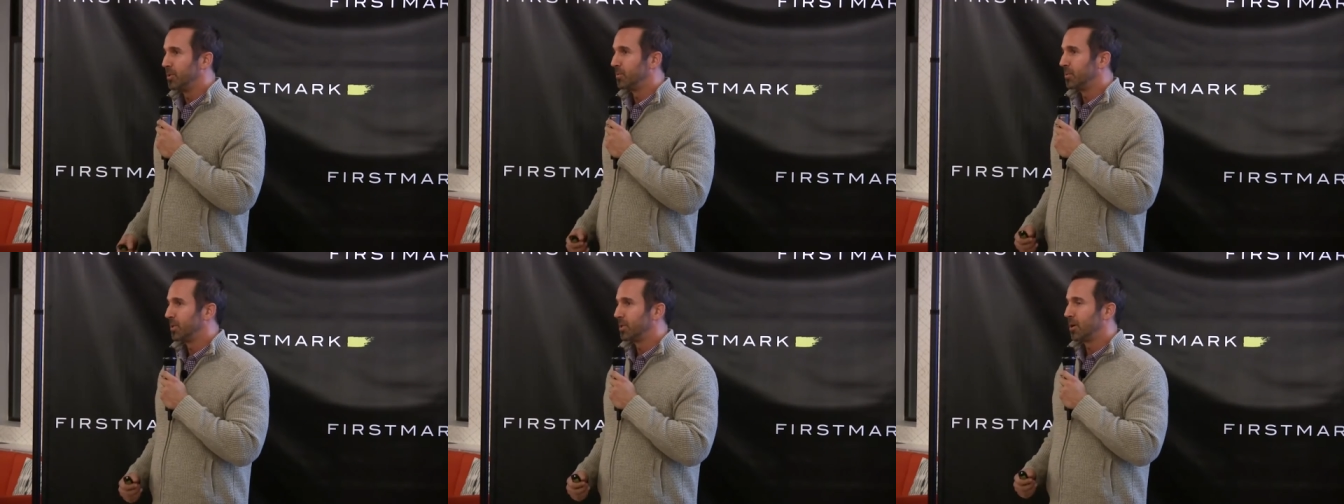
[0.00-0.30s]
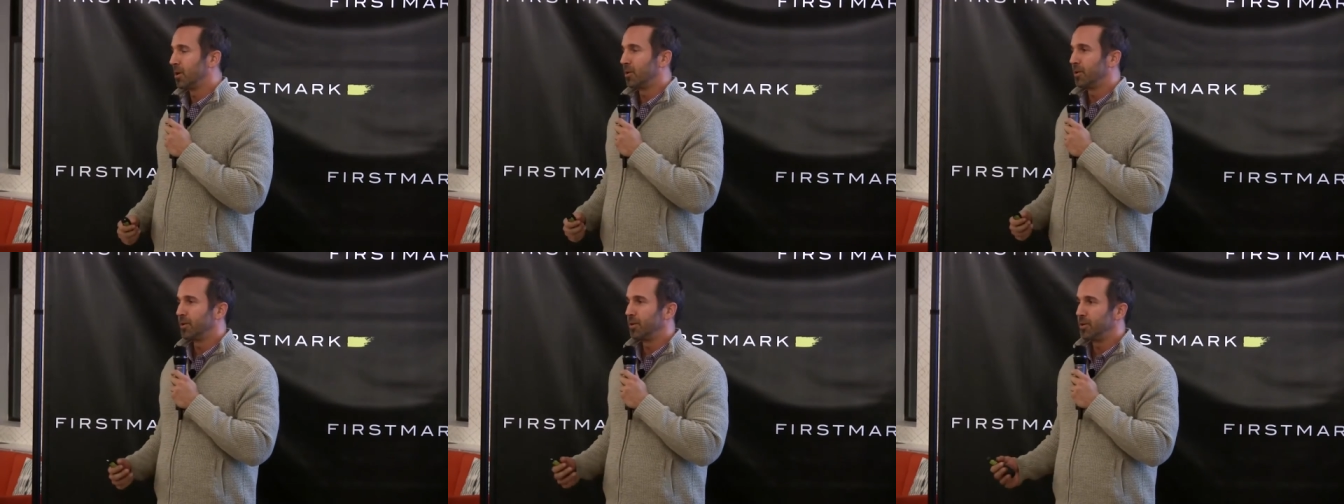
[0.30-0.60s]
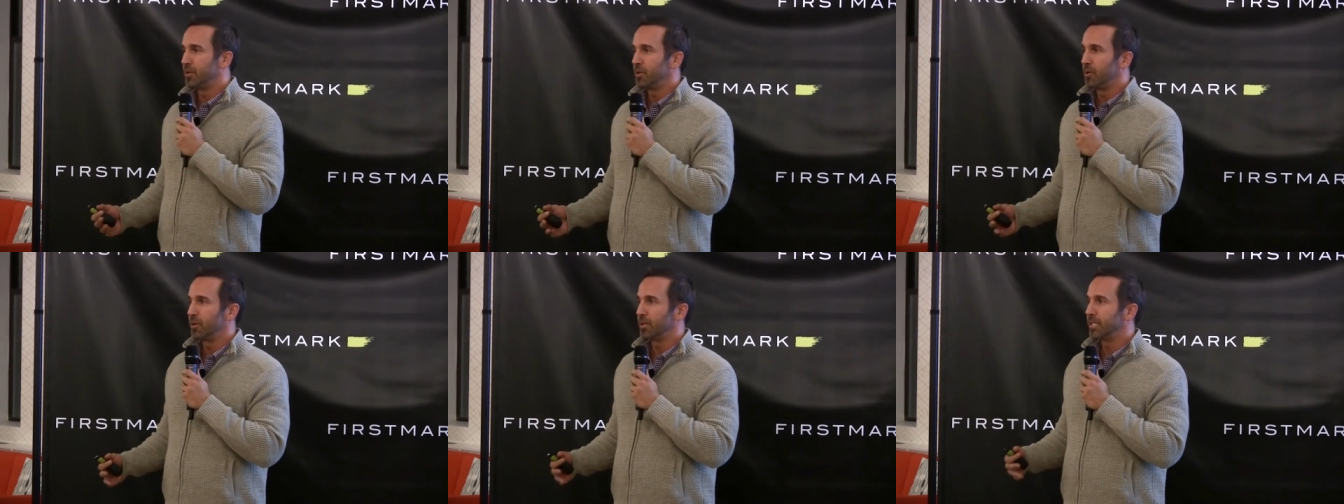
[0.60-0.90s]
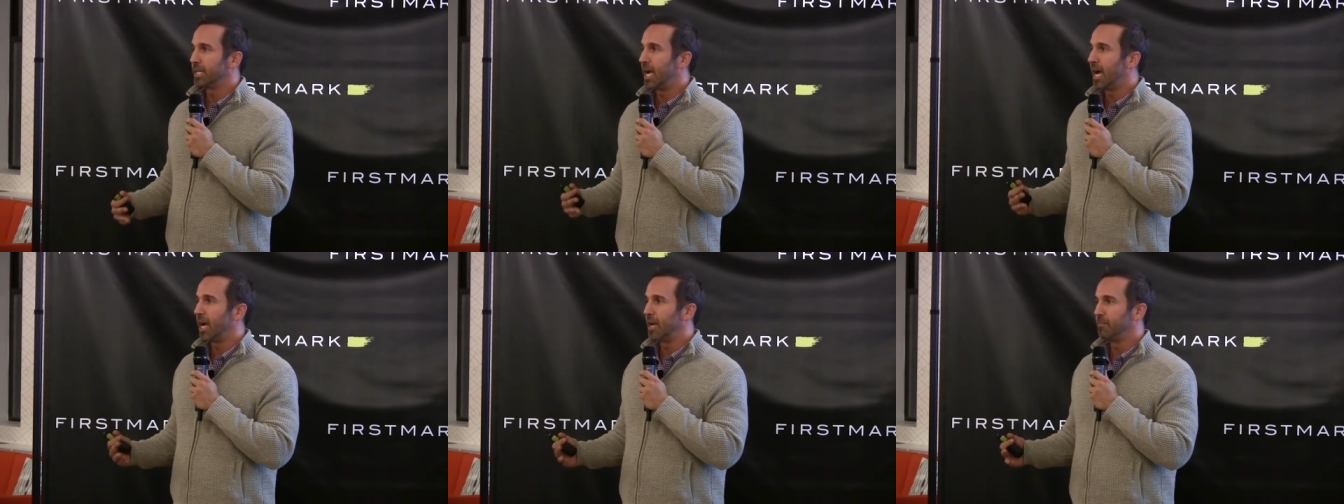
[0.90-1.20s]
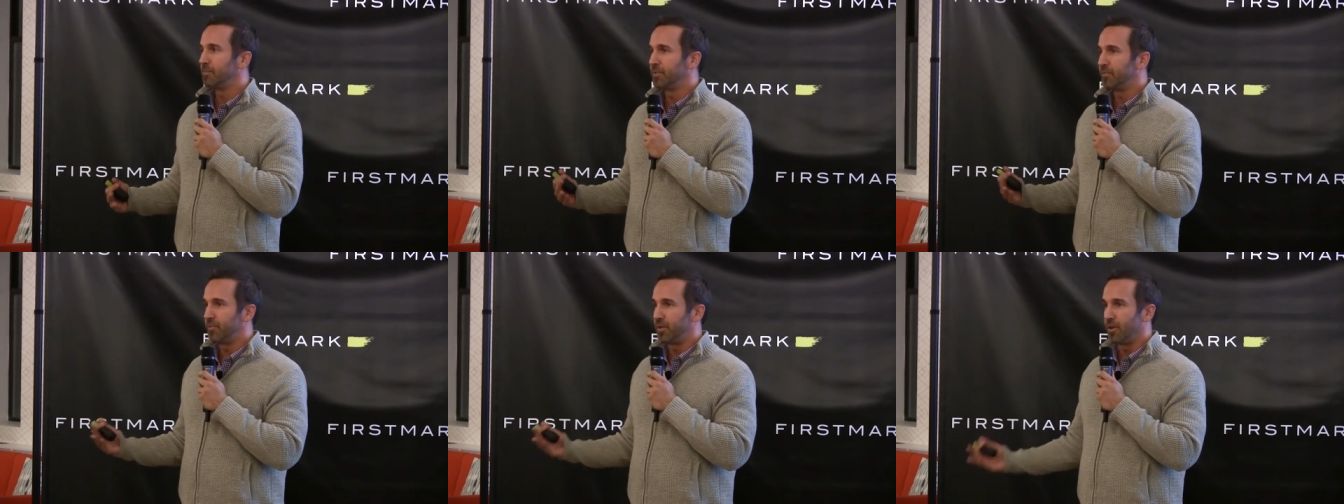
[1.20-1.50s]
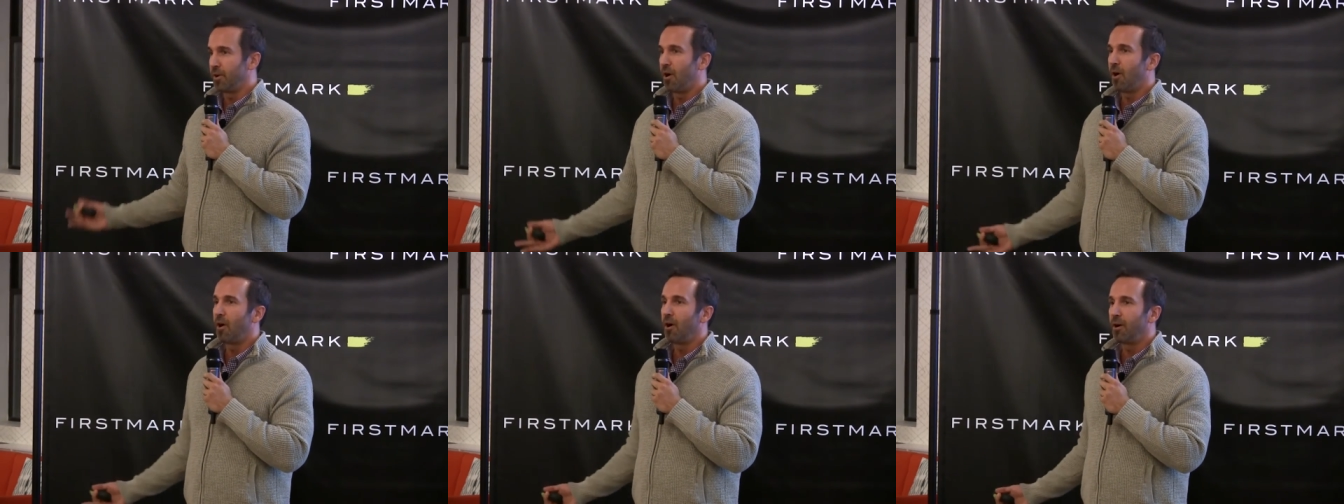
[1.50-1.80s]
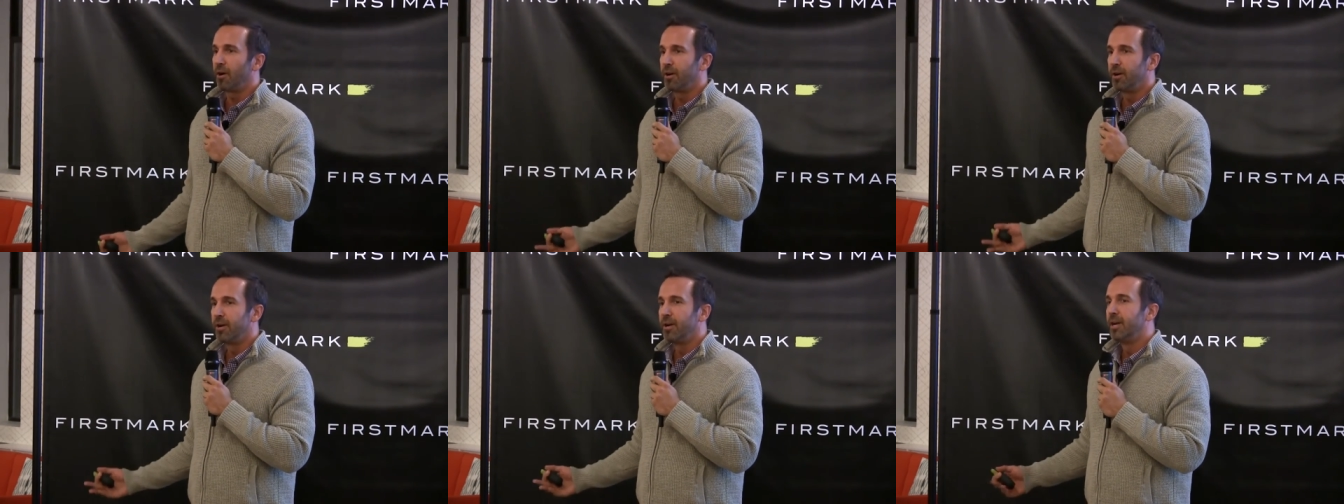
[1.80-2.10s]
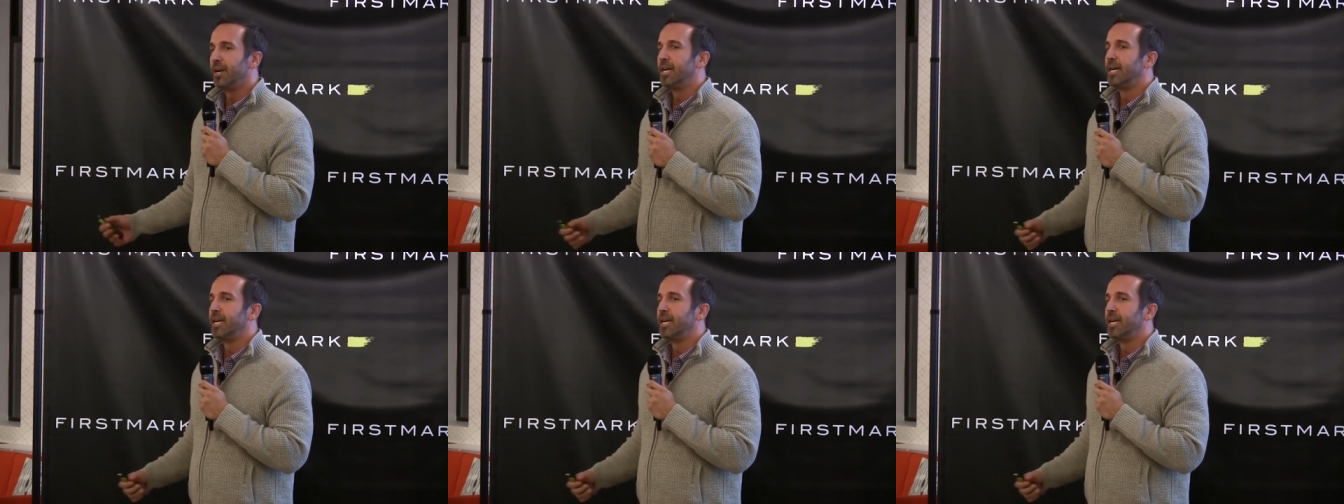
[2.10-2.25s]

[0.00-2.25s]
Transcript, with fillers: and was calling it New York Times VR.